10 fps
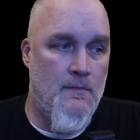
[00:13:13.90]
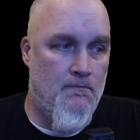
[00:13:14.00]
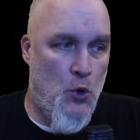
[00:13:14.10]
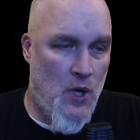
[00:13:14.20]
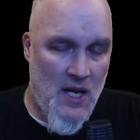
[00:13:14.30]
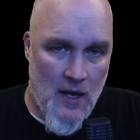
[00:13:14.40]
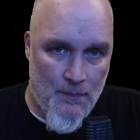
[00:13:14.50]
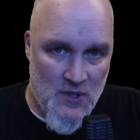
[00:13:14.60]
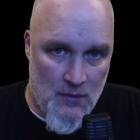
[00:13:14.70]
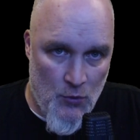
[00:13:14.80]
putting up
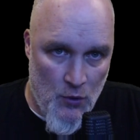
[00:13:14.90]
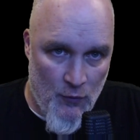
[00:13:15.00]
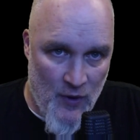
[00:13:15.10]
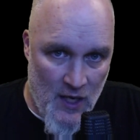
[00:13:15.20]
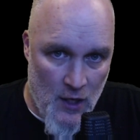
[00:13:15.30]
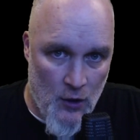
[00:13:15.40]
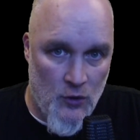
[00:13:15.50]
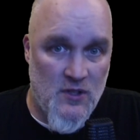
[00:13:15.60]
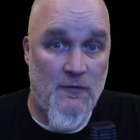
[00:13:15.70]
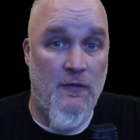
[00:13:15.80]
some new
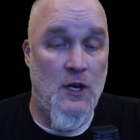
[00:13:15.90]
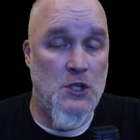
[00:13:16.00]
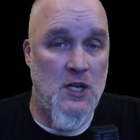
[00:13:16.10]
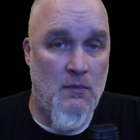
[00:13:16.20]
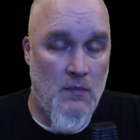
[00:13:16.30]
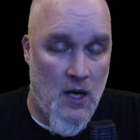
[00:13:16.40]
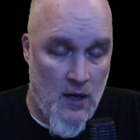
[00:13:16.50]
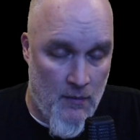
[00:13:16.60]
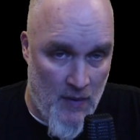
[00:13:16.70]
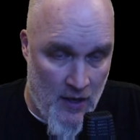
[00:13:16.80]
videos, finishing
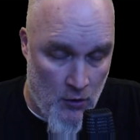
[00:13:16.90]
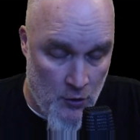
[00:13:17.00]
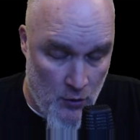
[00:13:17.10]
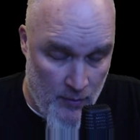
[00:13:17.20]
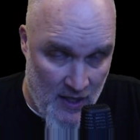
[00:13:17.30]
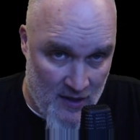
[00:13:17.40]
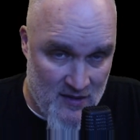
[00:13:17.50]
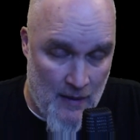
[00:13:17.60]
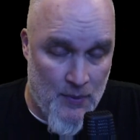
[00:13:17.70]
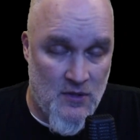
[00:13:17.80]
uh, my or doing my next
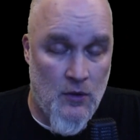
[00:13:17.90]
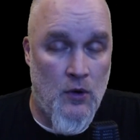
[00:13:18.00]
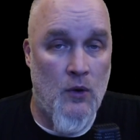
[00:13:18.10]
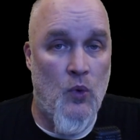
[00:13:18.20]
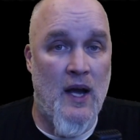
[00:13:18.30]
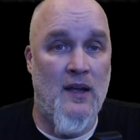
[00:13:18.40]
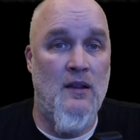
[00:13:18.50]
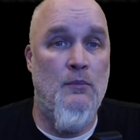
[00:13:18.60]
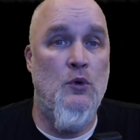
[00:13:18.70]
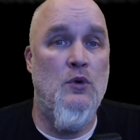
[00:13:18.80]
episode on wagging
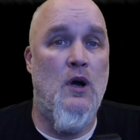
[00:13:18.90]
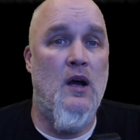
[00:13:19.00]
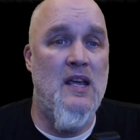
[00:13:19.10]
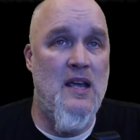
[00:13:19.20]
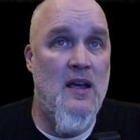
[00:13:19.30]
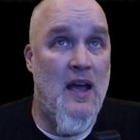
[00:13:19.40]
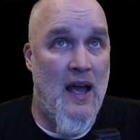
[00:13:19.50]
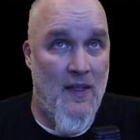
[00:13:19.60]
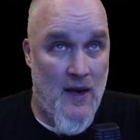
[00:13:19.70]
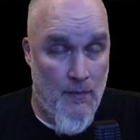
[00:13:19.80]
the moon doggy,
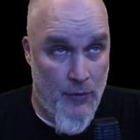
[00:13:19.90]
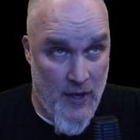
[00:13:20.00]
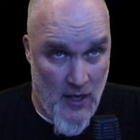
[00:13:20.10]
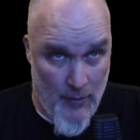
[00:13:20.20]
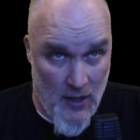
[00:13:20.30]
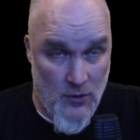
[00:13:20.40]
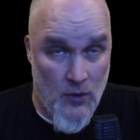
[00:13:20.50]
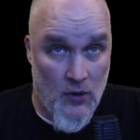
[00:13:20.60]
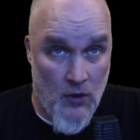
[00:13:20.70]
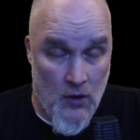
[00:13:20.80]
and then I'm thinking about doing
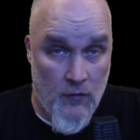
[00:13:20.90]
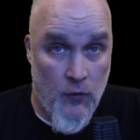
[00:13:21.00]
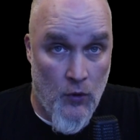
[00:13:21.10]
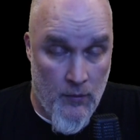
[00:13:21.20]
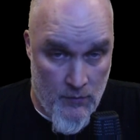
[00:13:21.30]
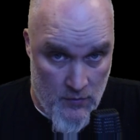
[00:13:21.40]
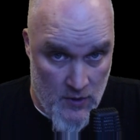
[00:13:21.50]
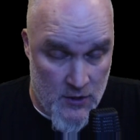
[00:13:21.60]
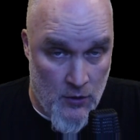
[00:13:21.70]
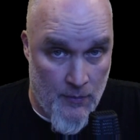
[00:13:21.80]
a long form
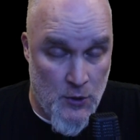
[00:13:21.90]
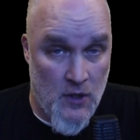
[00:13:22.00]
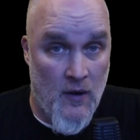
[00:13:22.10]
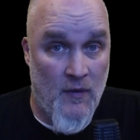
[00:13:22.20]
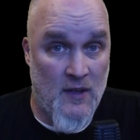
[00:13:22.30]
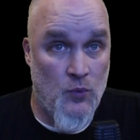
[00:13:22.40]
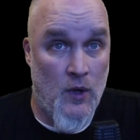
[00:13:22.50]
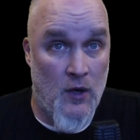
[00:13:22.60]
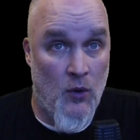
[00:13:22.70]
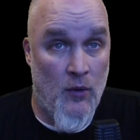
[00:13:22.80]
description on this one
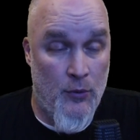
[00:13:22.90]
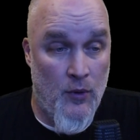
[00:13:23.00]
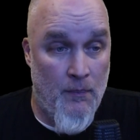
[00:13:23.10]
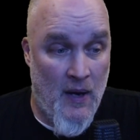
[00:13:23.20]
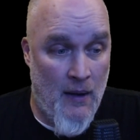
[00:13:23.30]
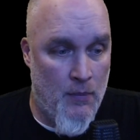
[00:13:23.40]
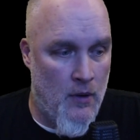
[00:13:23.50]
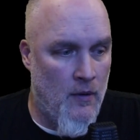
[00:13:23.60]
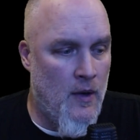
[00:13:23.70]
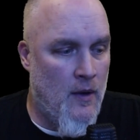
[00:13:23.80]
and going through the
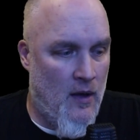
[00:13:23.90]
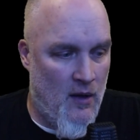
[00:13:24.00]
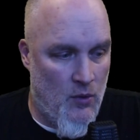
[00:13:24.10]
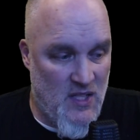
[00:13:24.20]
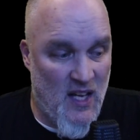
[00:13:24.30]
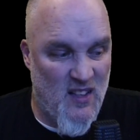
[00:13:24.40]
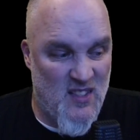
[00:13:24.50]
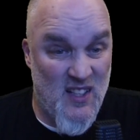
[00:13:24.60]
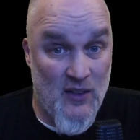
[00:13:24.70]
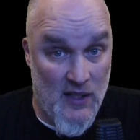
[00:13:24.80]
paper. It would take a
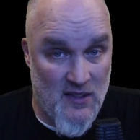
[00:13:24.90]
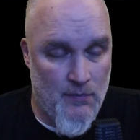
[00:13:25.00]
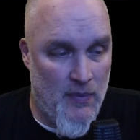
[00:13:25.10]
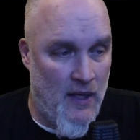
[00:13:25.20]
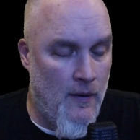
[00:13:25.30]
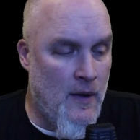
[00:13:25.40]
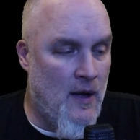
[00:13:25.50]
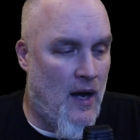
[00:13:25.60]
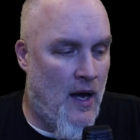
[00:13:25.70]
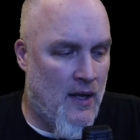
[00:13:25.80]
series, but
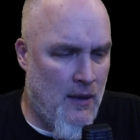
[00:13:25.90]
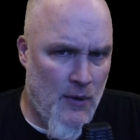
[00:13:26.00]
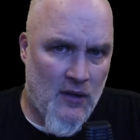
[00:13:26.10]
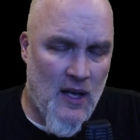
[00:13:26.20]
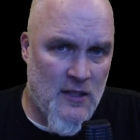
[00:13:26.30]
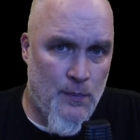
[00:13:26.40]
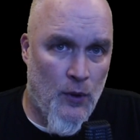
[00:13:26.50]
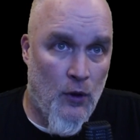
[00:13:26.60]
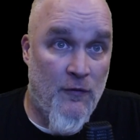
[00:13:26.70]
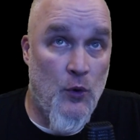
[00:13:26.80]
uh, give me your thoughts
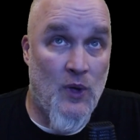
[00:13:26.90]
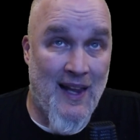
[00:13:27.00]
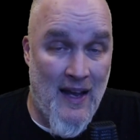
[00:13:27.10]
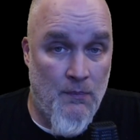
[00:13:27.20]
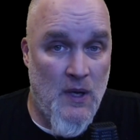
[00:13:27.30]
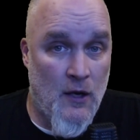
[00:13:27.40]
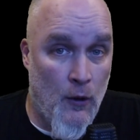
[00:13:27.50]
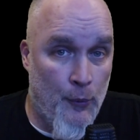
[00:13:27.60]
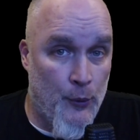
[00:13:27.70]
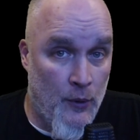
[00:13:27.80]
below if you would like me to go
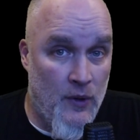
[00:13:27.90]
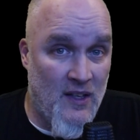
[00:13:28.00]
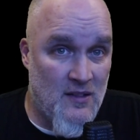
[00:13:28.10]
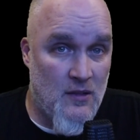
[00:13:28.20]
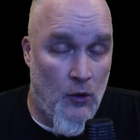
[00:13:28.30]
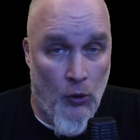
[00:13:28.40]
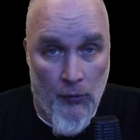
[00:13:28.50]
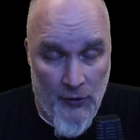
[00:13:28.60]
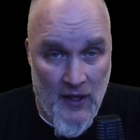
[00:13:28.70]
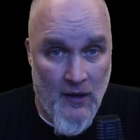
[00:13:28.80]
through this whole
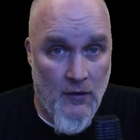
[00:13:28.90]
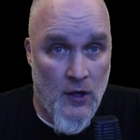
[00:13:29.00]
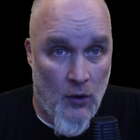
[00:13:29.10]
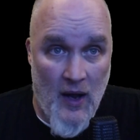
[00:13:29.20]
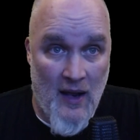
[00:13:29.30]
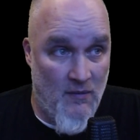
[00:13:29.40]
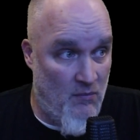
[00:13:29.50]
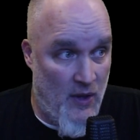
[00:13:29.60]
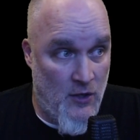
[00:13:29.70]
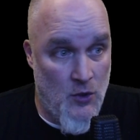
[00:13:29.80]
thing, you know,
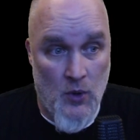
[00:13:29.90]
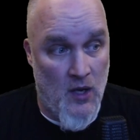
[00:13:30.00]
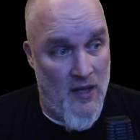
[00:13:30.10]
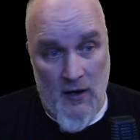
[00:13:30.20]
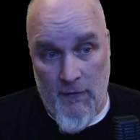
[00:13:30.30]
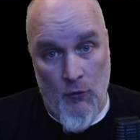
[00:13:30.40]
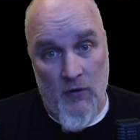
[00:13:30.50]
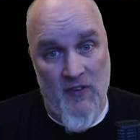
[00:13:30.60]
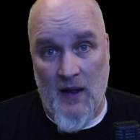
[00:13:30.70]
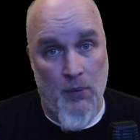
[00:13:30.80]
and and do it on like a four or
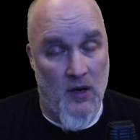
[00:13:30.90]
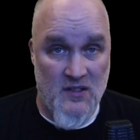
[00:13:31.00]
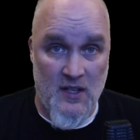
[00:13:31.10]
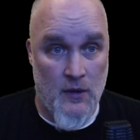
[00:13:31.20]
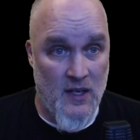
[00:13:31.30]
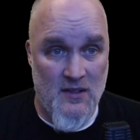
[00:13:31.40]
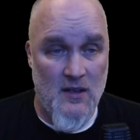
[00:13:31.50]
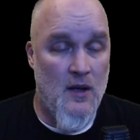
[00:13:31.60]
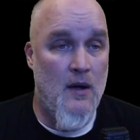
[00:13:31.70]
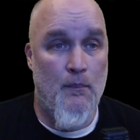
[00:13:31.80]
five part series,
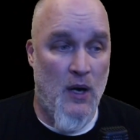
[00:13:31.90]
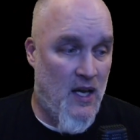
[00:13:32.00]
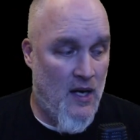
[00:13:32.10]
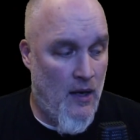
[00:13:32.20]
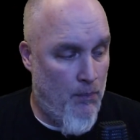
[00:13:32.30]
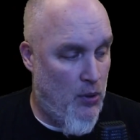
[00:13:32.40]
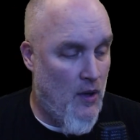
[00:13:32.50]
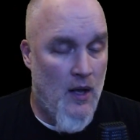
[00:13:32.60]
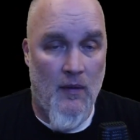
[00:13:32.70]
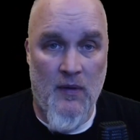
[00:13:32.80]
break it up.
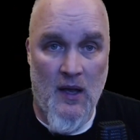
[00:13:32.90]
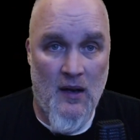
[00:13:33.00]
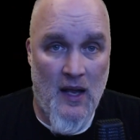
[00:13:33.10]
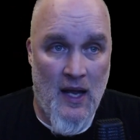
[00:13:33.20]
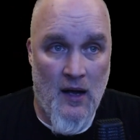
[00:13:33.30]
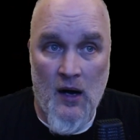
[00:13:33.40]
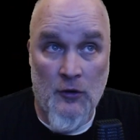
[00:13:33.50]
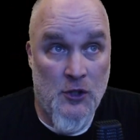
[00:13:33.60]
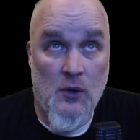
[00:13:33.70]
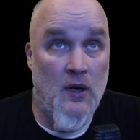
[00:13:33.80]
Then uh, I'll
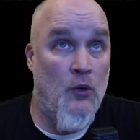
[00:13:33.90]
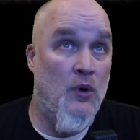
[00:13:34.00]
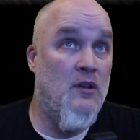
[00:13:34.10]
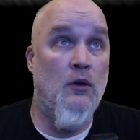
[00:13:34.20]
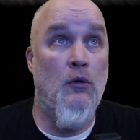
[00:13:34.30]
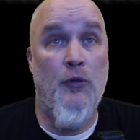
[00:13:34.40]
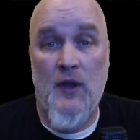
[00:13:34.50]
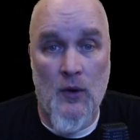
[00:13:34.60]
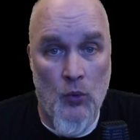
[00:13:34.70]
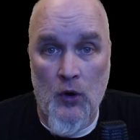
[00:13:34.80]
do it. I'll read the whole
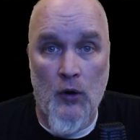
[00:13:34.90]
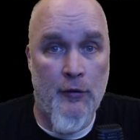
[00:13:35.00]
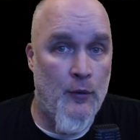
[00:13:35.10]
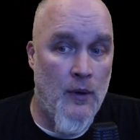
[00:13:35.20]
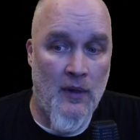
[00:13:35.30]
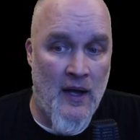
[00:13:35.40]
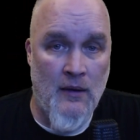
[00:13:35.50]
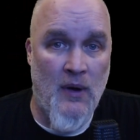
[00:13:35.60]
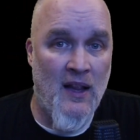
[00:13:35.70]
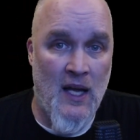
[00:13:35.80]
thing and we'll go through it line
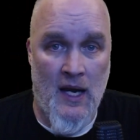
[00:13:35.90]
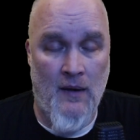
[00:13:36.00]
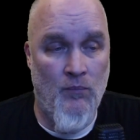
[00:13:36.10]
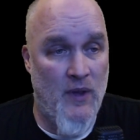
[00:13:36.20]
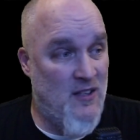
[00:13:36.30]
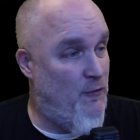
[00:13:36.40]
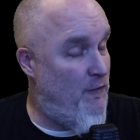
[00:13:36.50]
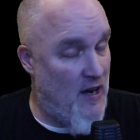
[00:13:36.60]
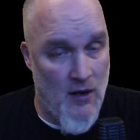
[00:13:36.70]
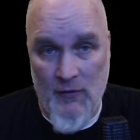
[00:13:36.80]
by line. It's
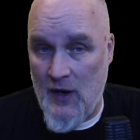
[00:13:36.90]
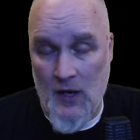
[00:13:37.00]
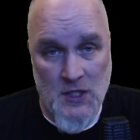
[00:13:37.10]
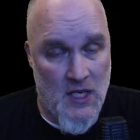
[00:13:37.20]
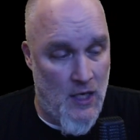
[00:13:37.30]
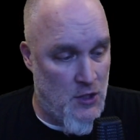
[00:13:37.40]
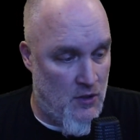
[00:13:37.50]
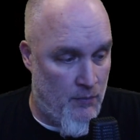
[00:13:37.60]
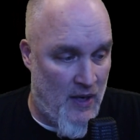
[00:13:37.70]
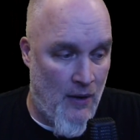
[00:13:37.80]
very very
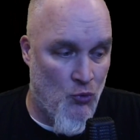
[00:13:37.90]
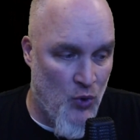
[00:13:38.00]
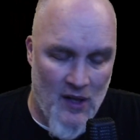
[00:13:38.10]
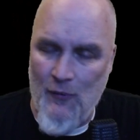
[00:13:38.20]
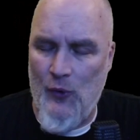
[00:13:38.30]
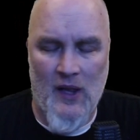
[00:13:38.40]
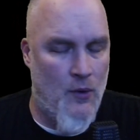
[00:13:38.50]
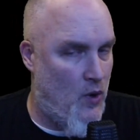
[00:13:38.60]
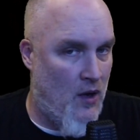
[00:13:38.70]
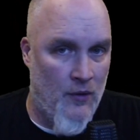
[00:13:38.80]
educational, but I really feel
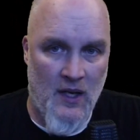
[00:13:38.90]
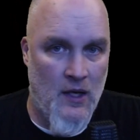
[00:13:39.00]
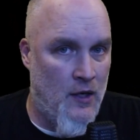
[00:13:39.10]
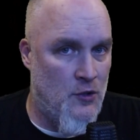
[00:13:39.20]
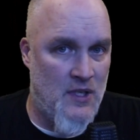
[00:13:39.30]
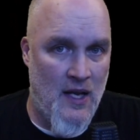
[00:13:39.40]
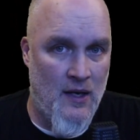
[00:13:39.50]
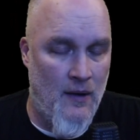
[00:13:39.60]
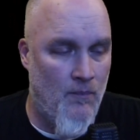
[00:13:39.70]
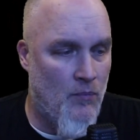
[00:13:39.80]
like we all need to understand it.